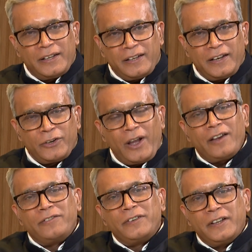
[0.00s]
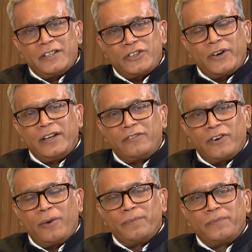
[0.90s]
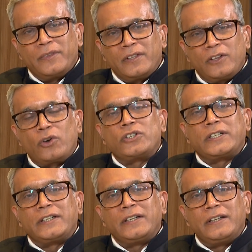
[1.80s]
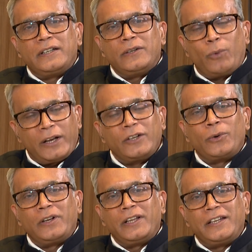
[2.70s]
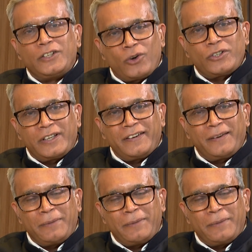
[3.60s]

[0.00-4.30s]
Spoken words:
Here you have straight from Dr. One and only Dr. Kiran